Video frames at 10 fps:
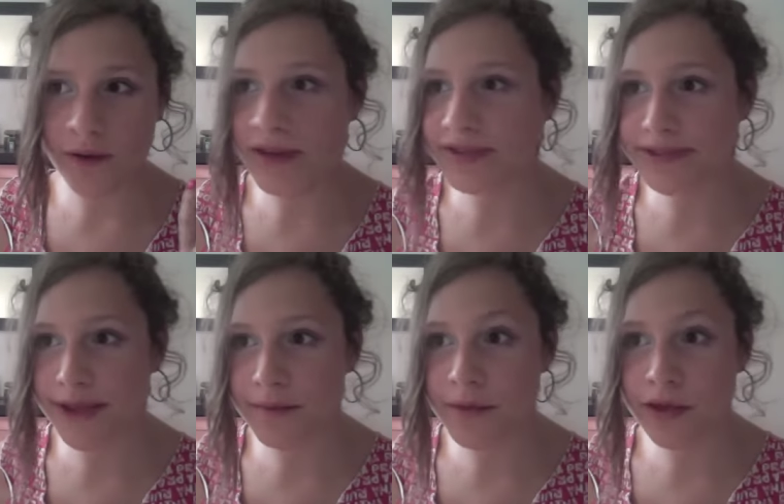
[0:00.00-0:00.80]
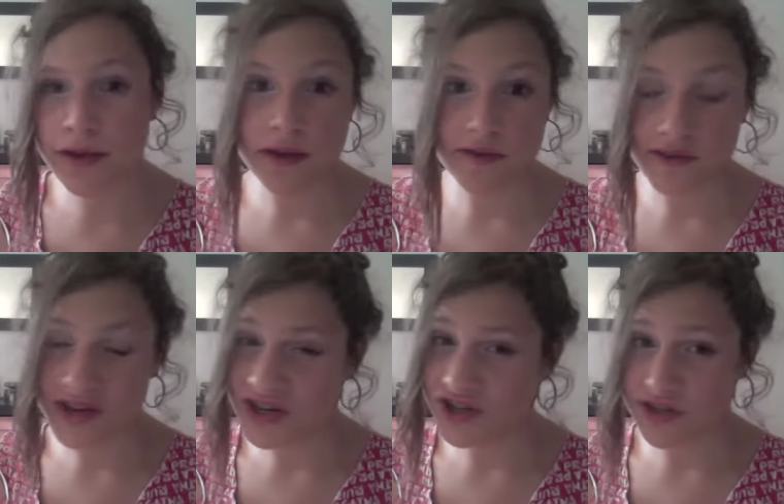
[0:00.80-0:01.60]
And some
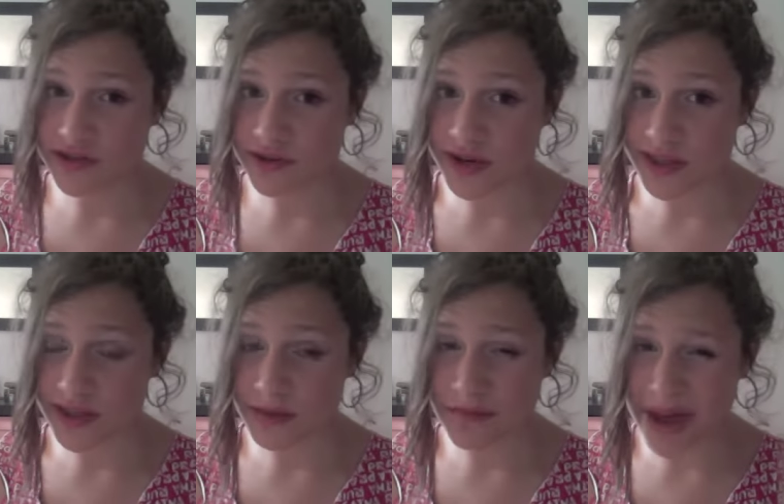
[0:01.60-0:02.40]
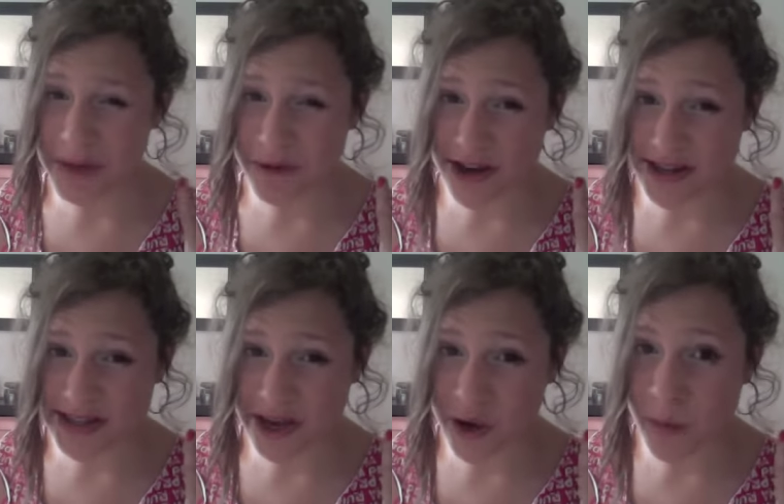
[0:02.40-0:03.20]
foundations or anything might break us
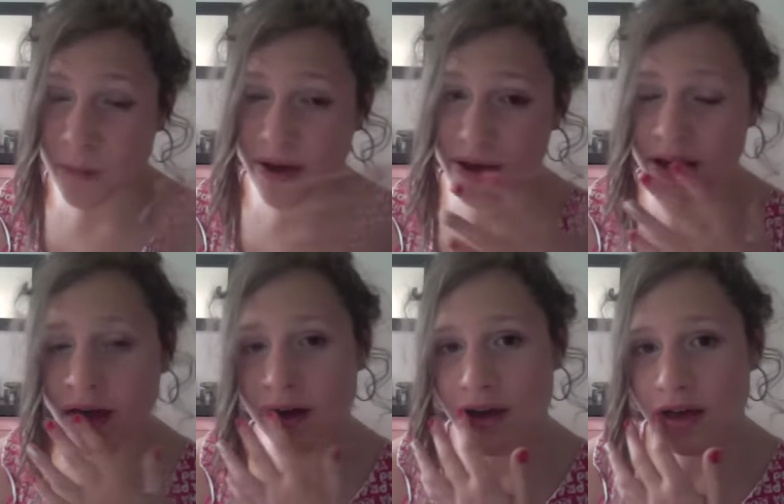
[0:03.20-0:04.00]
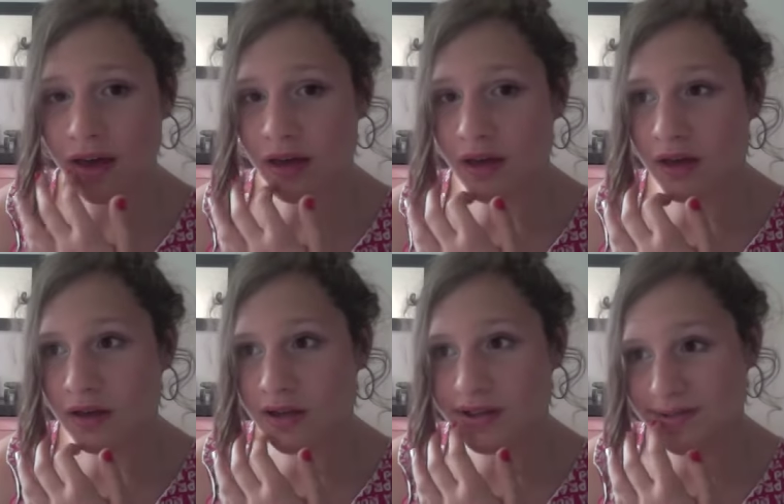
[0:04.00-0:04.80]
out, but
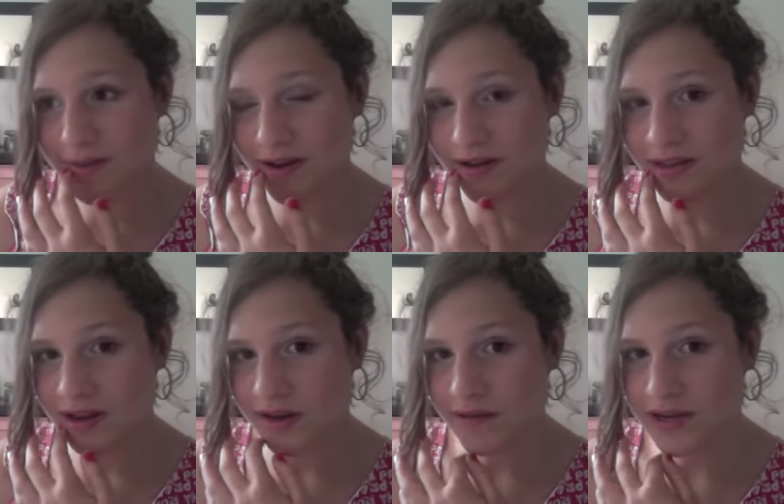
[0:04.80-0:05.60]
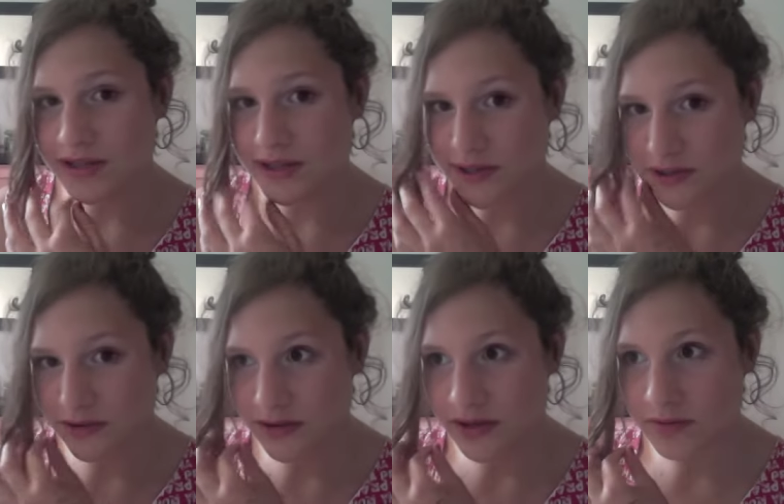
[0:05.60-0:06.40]
it's better than having it tested
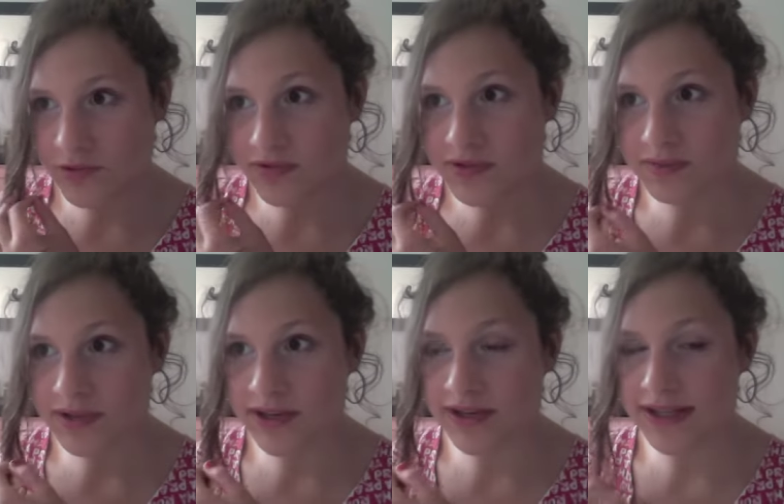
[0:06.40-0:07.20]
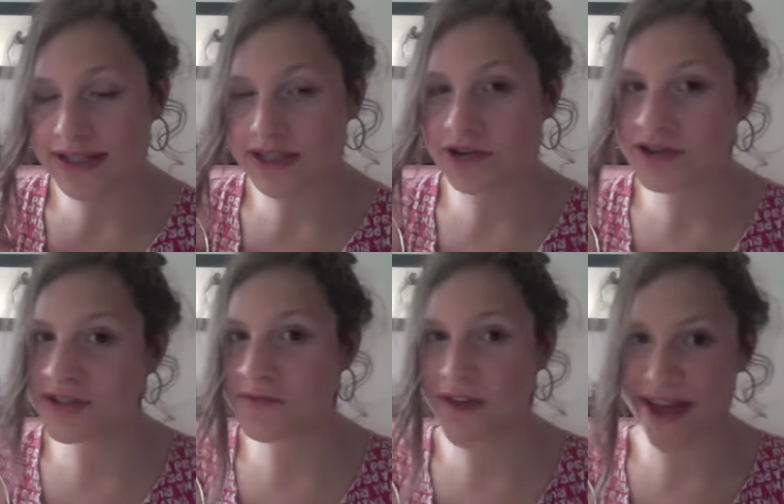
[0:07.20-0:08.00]
on animals because here are
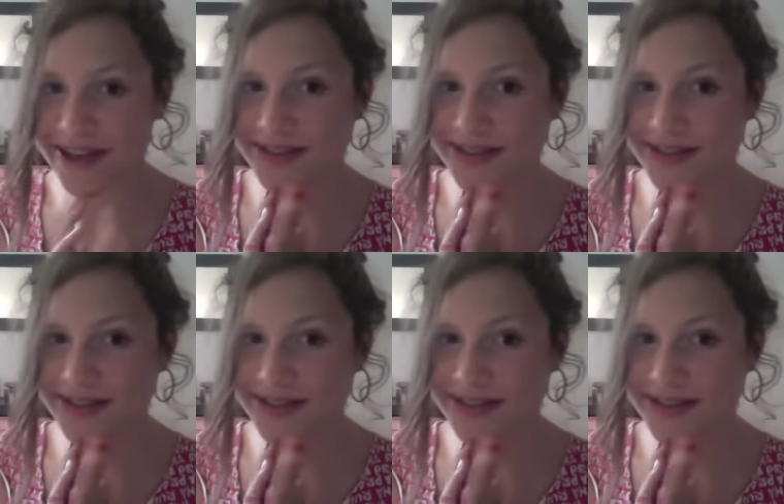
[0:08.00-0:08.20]
some facts.